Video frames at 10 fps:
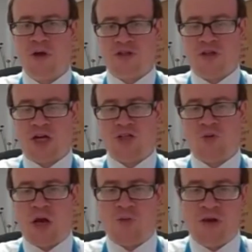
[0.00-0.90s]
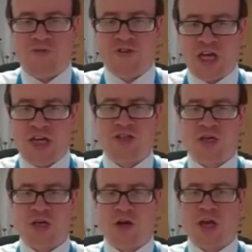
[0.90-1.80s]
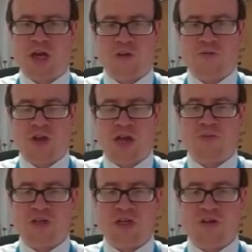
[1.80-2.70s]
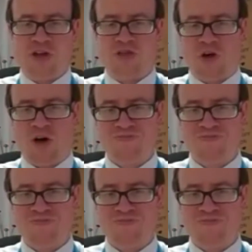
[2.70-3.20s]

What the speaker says: So that's why we've changed the curriculum for the MDV as well.